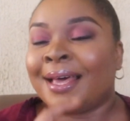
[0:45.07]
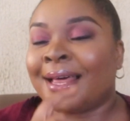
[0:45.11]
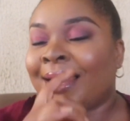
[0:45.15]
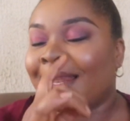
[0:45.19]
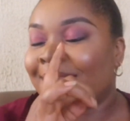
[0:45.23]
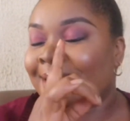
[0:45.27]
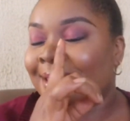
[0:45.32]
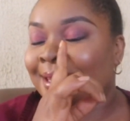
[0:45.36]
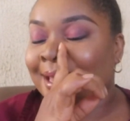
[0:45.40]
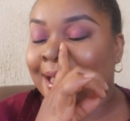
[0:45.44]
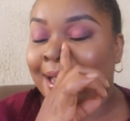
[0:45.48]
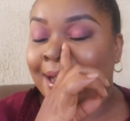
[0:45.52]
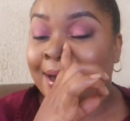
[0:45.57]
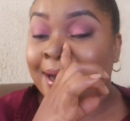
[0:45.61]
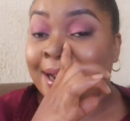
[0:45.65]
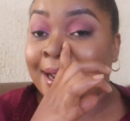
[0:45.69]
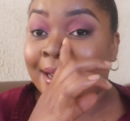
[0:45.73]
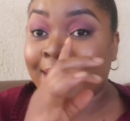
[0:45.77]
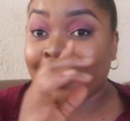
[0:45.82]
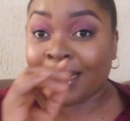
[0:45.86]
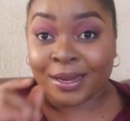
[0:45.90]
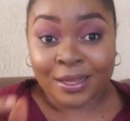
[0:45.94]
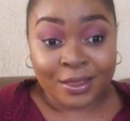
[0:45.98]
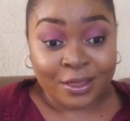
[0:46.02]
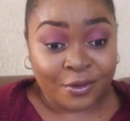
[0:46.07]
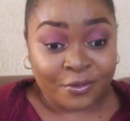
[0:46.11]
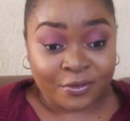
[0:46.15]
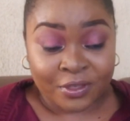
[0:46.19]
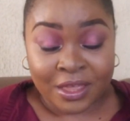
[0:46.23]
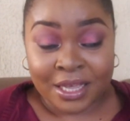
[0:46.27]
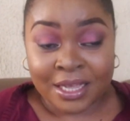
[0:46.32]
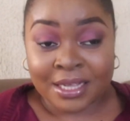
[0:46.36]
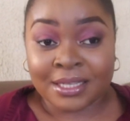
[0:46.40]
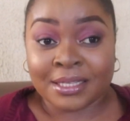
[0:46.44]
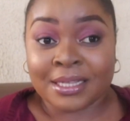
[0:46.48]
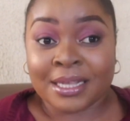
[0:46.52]
there are a lot of
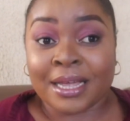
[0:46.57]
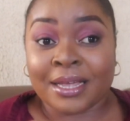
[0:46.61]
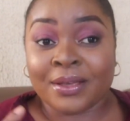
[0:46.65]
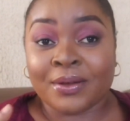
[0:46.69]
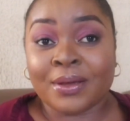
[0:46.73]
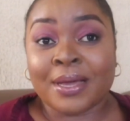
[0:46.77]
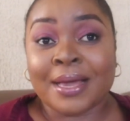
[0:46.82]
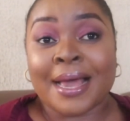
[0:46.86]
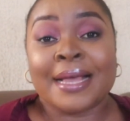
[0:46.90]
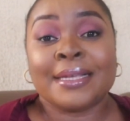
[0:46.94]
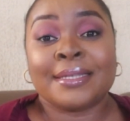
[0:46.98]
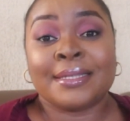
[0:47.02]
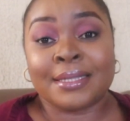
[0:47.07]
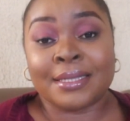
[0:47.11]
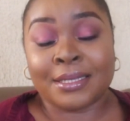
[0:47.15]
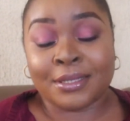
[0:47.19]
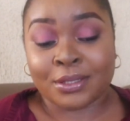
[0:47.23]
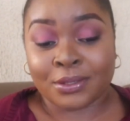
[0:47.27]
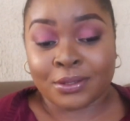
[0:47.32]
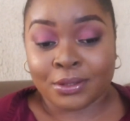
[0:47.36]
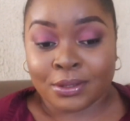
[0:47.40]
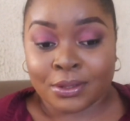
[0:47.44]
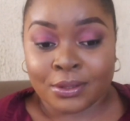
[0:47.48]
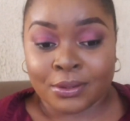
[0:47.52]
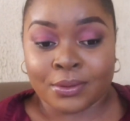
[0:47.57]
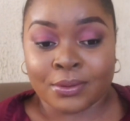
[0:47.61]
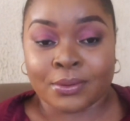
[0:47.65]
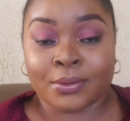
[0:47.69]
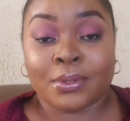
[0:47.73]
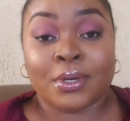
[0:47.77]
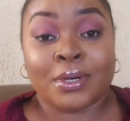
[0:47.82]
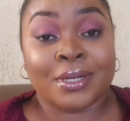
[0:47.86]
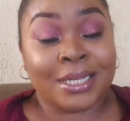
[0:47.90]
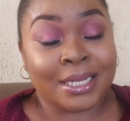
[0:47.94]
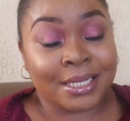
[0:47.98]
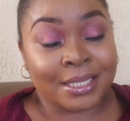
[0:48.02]
things that you guys need to know,
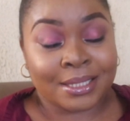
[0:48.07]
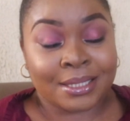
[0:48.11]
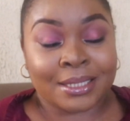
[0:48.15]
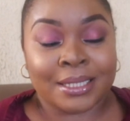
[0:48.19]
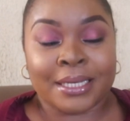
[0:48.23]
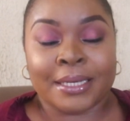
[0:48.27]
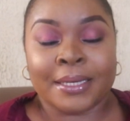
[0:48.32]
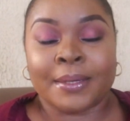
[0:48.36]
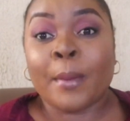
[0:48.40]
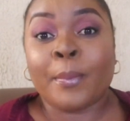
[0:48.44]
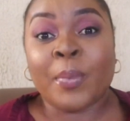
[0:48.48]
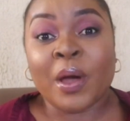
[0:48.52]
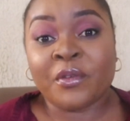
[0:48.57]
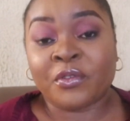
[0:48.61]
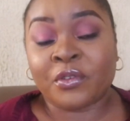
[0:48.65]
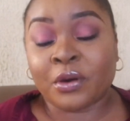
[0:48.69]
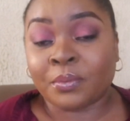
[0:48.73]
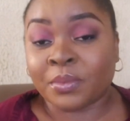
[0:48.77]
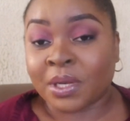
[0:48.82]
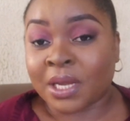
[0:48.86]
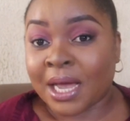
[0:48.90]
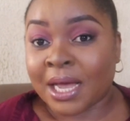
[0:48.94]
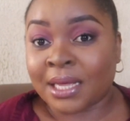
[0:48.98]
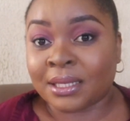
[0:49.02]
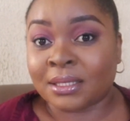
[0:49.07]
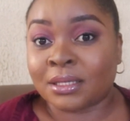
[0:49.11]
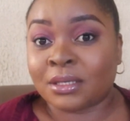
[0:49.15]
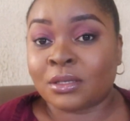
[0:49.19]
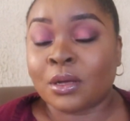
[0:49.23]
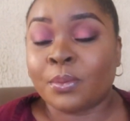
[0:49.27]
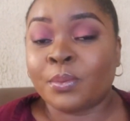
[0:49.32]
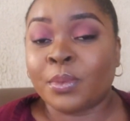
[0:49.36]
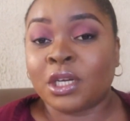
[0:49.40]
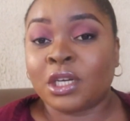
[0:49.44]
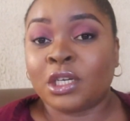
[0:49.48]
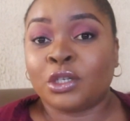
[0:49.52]
honestly. Apart from that,
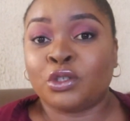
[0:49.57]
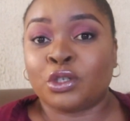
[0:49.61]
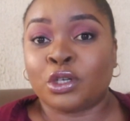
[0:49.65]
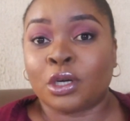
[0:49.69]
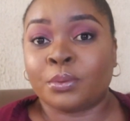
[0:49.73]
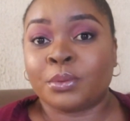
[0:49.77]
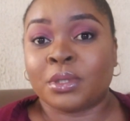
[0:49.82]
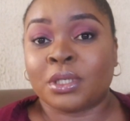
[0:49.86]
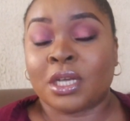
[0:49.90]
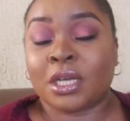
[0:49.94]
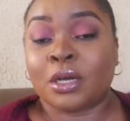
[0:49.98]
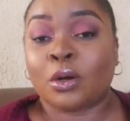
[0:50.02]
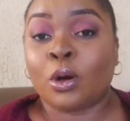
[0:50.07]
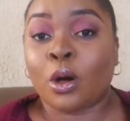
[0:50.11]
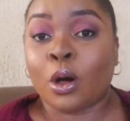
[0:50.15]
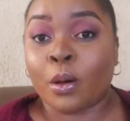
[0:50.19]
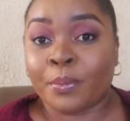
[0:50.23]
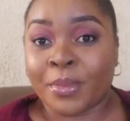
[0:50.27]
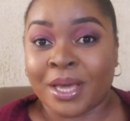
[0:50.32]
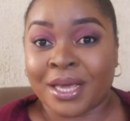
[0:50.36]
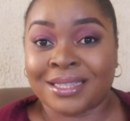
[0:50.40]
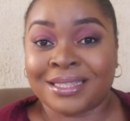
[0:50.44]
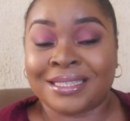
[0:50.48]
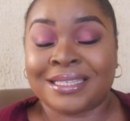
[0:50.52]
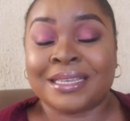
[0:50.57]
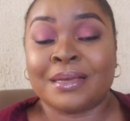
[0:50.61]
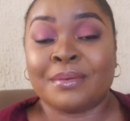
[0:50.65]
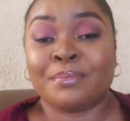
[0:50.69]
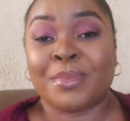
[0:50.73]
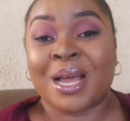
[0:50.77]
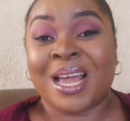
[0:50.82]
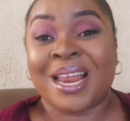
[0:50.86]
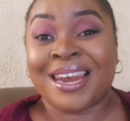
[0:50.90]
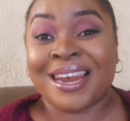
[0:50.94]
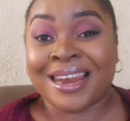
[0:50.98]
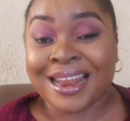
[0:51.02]
somebody dropped a comment in
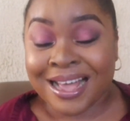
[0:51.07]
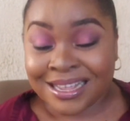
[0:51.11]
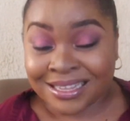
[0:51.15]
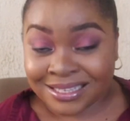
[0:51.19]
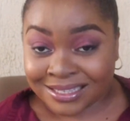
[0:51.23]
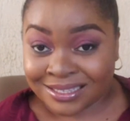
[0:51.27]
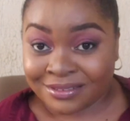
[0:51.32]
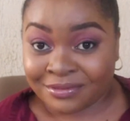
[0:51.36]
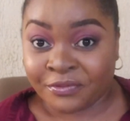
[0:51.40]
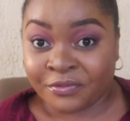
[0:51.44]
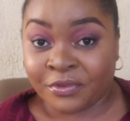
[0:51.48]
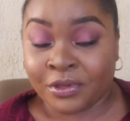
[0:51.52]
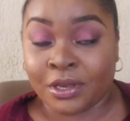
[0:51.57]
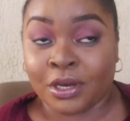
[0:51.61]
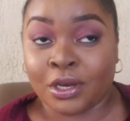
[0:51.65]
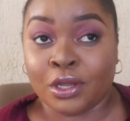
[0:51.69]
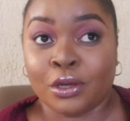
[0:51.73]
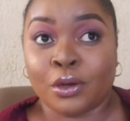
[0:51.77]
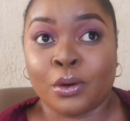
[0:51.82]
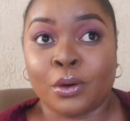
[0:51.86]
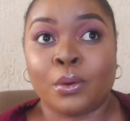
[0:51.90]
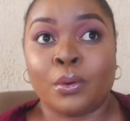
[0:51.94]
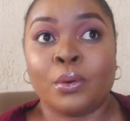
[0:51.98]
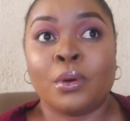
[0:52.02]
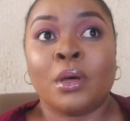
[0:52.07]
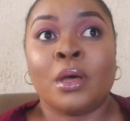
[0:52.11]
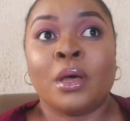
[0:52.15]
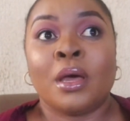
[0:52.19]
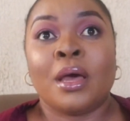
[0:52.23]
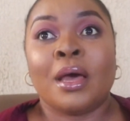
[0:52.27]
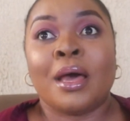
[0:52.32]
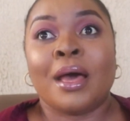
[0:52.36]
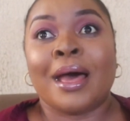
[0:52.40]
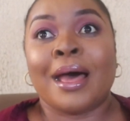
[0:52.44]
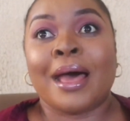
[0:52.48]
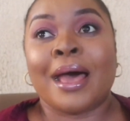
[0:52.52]
my last video
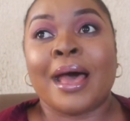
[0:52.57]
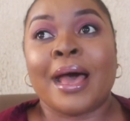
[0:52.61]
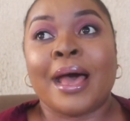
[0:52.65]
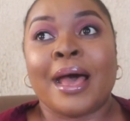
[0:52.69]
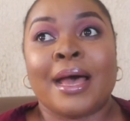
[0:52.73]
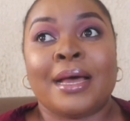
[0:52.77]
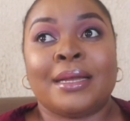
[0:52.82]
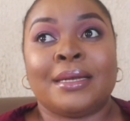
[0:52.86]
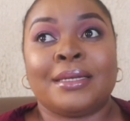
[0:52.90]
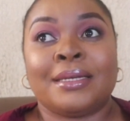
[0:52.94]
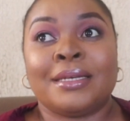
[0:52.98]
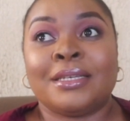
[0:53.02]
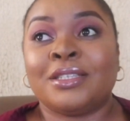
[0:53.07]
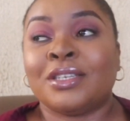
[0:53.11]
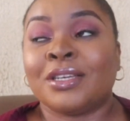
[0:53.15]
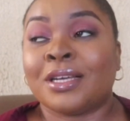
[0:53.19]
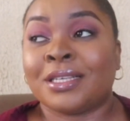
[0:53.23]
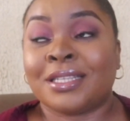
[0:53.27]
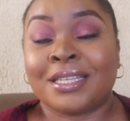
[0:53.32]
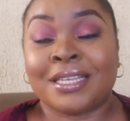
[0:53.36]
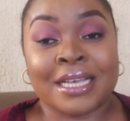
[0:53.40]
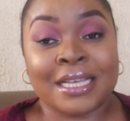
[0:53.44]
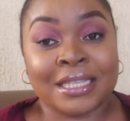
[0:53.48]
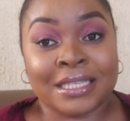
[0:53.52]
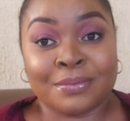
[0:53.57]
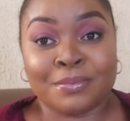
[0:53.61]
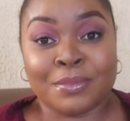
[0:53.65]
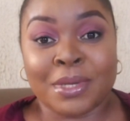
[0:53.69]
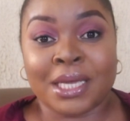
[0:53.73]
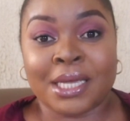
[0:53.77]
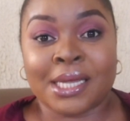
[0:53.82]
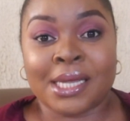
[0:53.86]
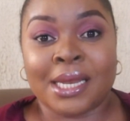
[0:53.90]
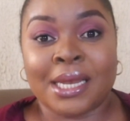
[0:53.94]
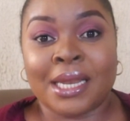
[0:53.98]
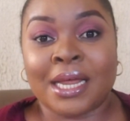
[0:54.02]
and it just hit
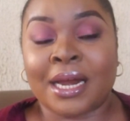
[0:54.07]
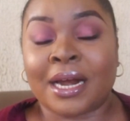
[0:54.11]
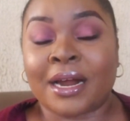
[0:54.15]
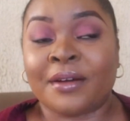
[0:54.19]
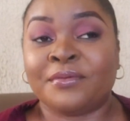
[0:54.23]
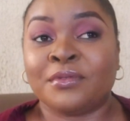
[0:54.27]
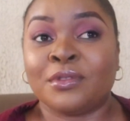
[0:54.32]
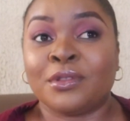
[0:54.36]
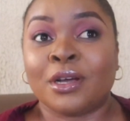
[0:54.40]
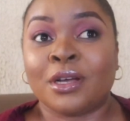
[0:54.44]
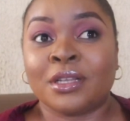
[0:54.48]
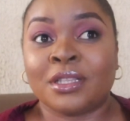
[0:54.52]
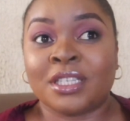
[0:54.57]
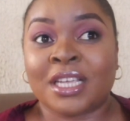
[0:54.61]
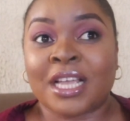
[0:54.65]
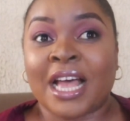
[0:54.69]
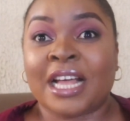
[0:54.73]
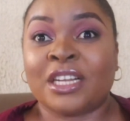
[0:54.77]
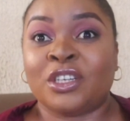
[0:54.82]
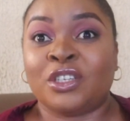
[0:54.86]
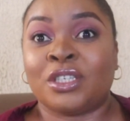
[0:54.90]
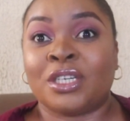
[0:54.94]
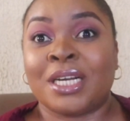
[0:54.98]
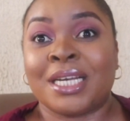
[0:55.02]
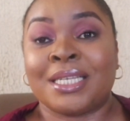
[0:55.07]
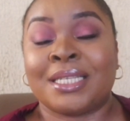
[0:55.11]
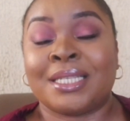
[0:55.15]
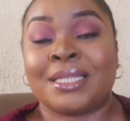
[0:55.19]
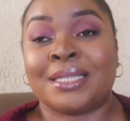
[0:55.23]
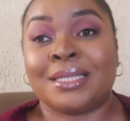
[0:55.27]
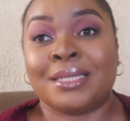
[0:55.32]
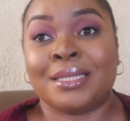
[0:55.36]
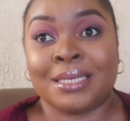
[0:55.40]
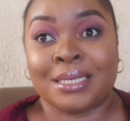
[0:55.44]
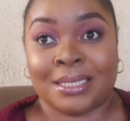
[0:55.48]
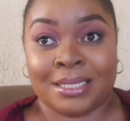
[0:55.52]
me that I've not
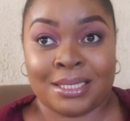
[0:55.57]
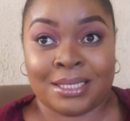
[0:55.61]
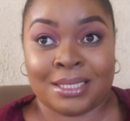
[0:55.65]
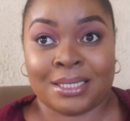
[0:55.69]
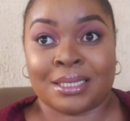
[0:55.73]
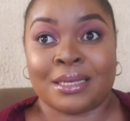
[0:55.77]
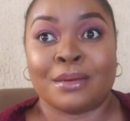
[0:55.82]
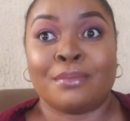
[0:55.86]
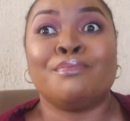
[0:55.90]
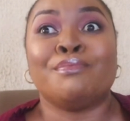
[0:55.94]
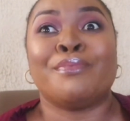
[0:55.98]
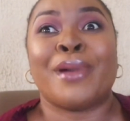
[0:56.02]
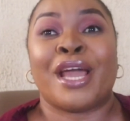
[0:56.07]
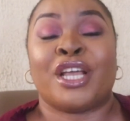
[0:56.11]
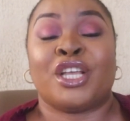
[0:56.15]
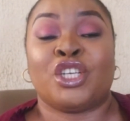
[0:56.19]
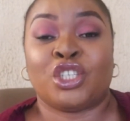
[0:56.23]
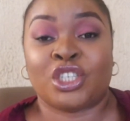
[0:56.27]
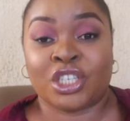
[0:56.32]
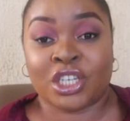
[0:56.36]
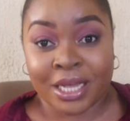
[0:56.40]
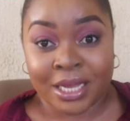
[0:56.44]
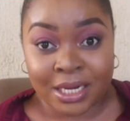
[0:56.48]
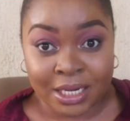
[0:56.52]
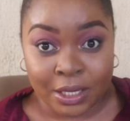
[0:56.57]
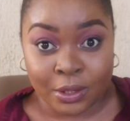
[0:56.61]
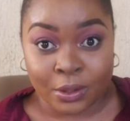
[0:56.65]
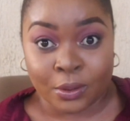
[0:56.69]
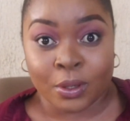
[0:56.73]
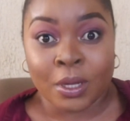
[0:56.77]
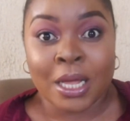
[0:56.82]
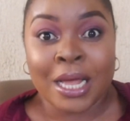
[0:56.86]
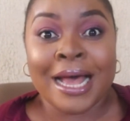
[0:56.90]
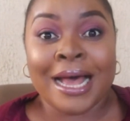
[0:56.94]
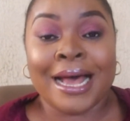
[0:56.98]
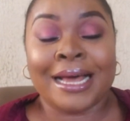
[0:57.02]
addressed this in my
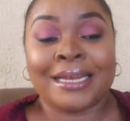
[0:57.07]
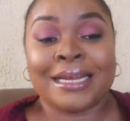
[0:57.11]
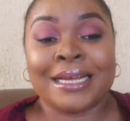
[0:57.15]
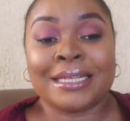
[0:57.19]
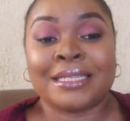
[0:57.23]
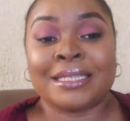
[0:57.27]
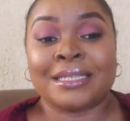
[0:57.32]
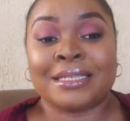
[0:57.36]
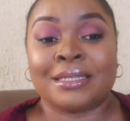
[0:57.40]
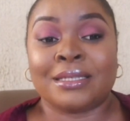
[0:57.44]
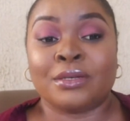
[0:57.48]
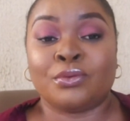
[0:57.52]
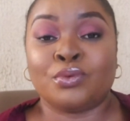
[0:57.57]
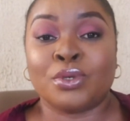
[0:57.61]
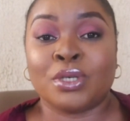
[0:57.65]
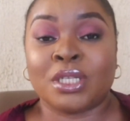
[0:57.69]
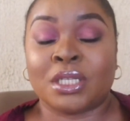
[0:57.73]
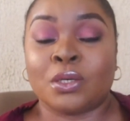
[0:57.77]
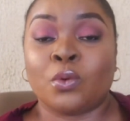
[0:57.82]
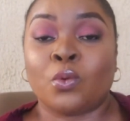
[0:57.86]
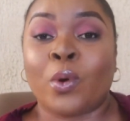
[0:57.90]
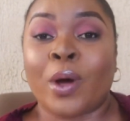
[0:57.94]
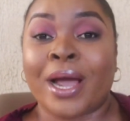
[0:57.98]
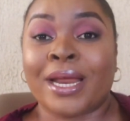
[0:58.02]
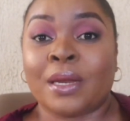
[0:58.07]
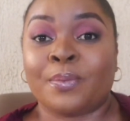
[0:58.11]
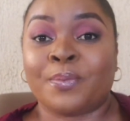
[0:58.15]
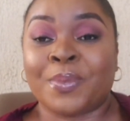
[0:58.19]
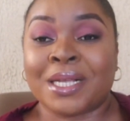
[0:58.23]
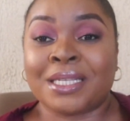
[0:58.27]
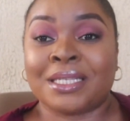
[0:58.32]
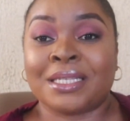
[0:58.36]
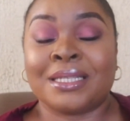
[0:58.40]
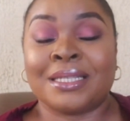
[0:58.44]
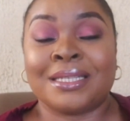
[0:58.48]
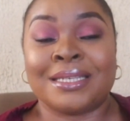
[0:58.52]
channel, and that is the reason why the
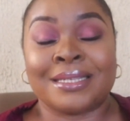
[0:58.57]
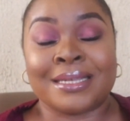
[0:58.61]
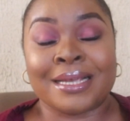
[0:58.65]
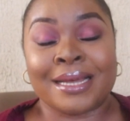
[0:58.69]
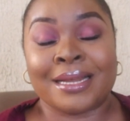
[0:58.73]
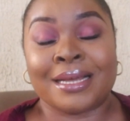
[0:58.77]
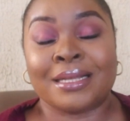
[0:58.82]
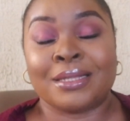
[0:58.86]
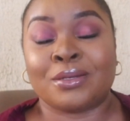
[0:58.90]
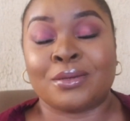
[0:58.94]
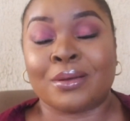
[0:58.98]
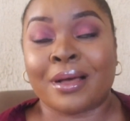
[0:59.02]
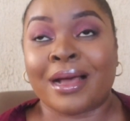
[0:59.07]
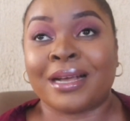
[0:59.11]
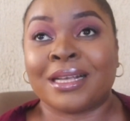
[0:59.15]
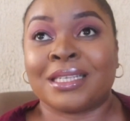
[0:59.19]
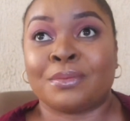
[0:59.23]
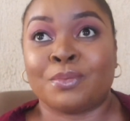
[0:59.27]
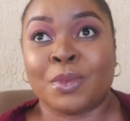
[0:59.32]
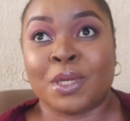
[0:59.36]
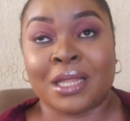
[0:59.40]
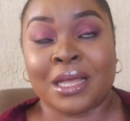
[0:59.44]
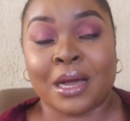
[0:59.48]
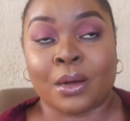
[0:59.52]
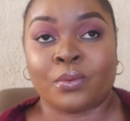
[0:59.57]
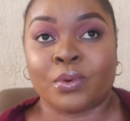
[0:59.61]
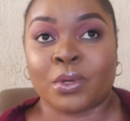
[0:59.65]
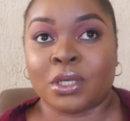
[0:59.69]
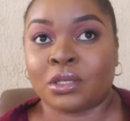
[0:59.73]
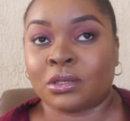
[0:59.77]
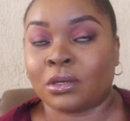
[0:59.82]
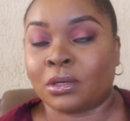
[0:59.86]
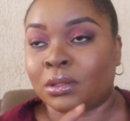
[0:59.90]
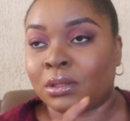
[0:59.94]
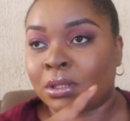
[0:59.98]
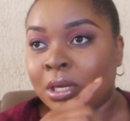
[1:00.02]
person decided to ask me that
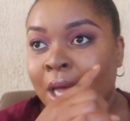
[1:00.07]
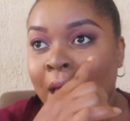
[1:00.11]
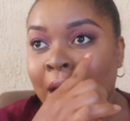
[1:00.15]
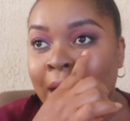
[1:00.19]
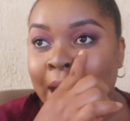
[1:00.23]
question.